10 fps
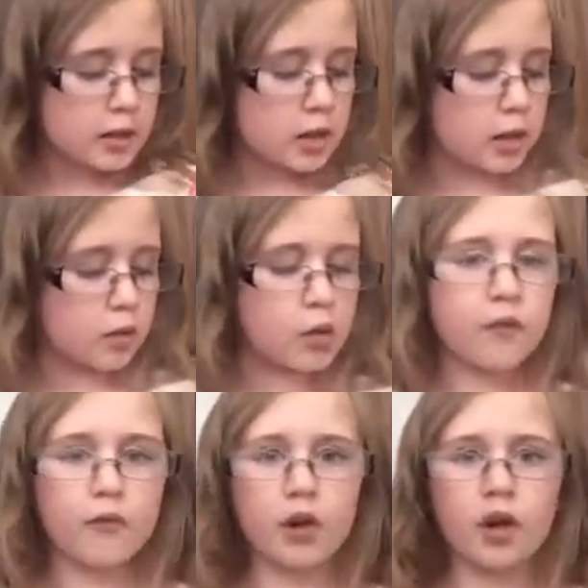to
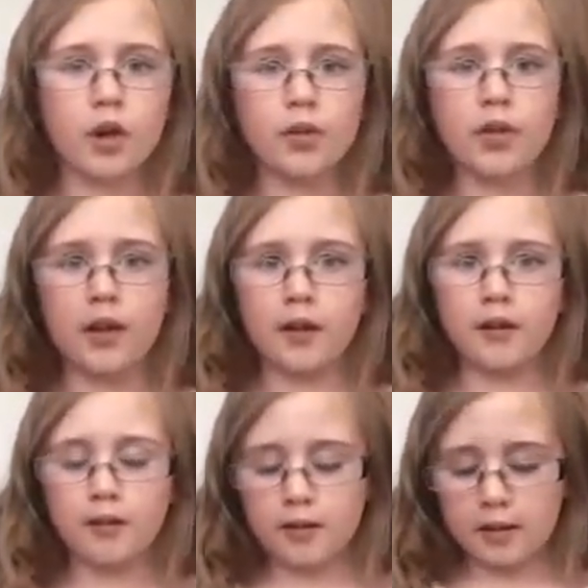use for the
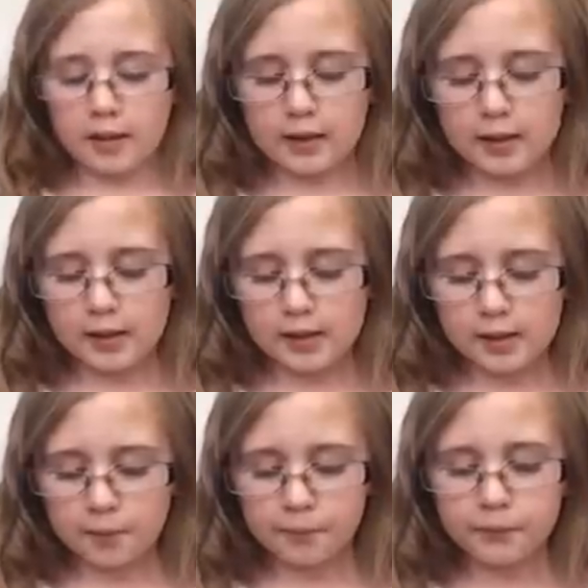clay
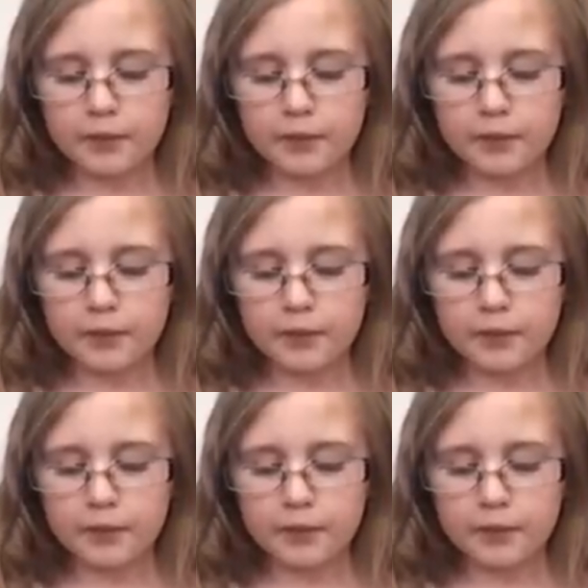things.